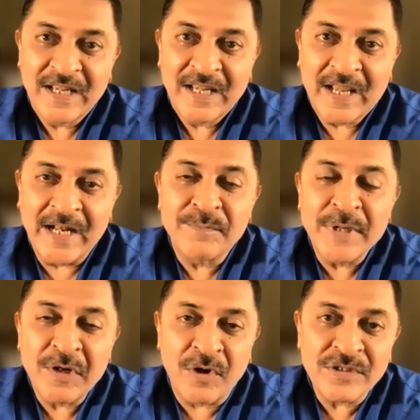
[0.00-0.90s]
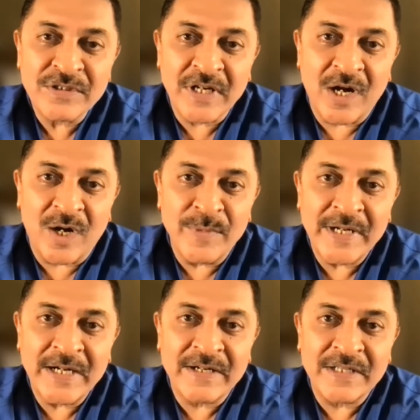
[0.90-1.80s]
And because the
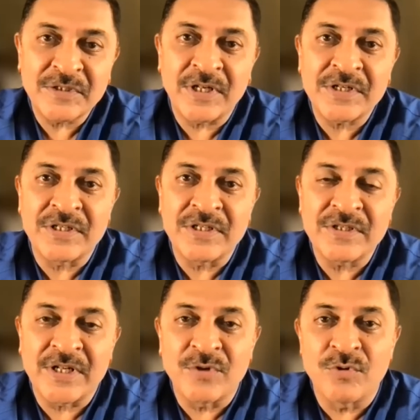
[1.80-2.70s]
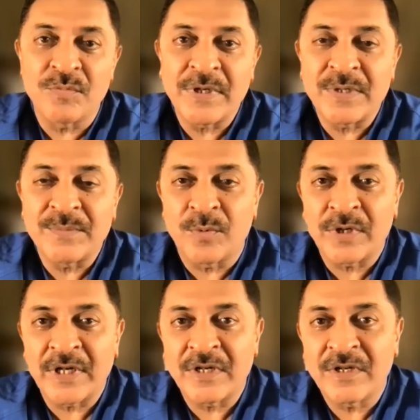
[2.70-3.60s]
government had restrictions and you would be
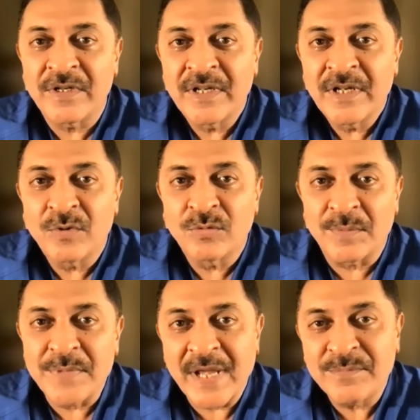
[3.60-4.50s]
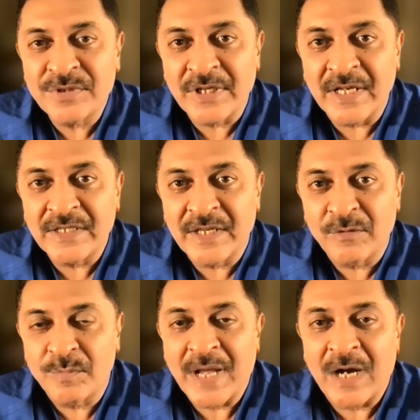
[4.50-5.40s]
reported to the BMC and there
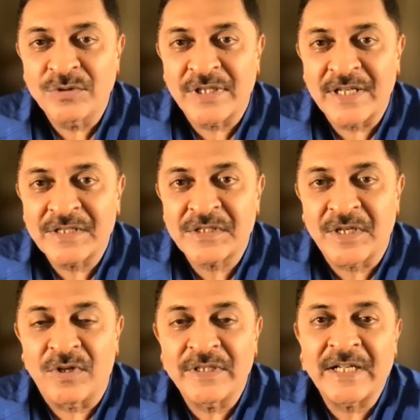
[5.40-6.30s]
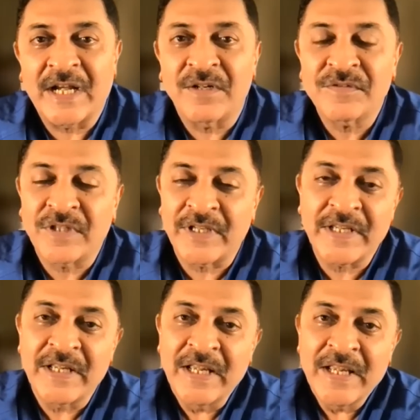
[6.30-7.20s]
would be house arrest and all that kind of
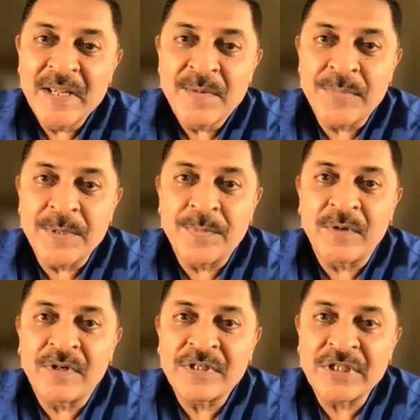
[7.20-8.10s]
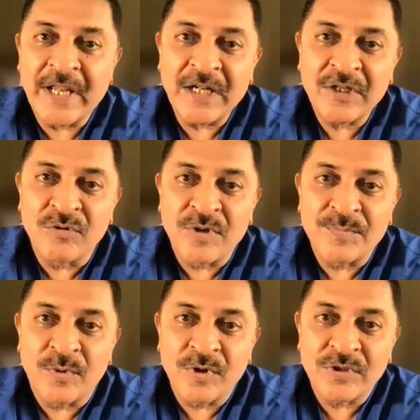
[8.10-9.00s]
thing, people were scared to
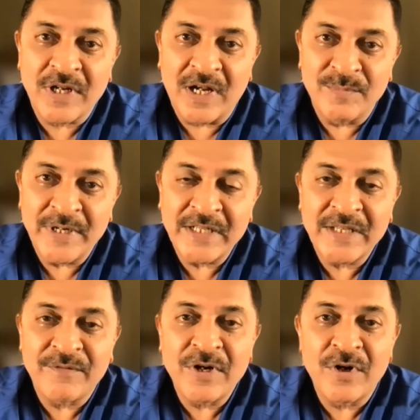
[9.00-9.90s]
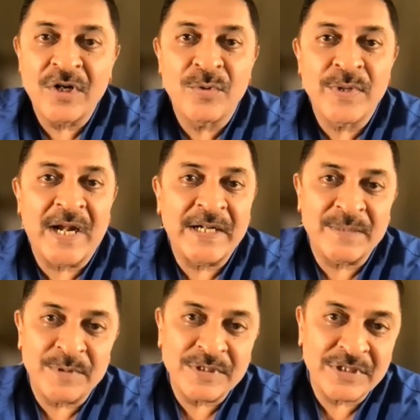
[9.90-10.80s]
report to the government and they were not doing
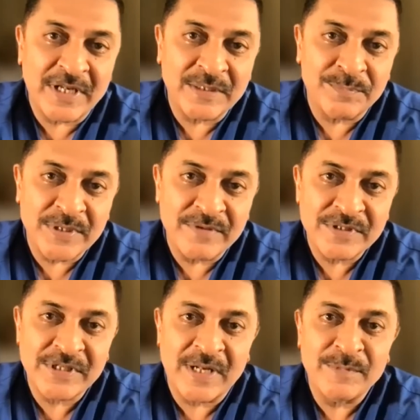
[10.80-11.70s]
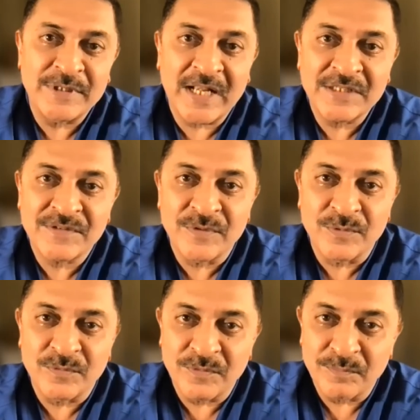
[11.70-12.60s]
RT-PCR the previous time in the last
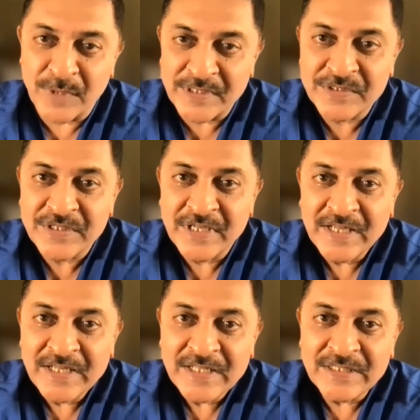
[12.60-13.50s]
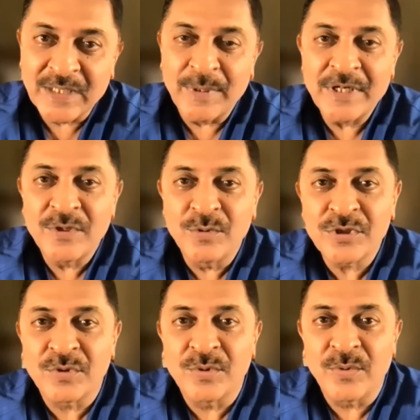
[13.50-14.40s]
few months. They've been
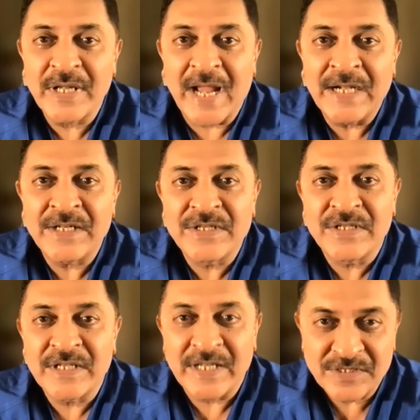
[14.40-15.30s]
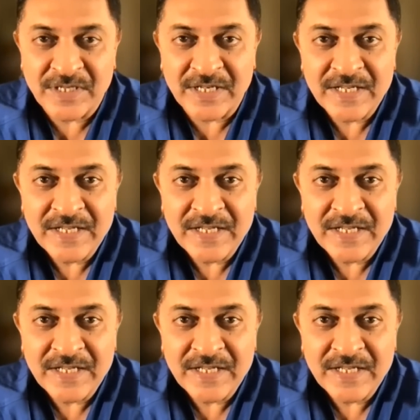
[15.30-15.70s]
used to doing antigen testing.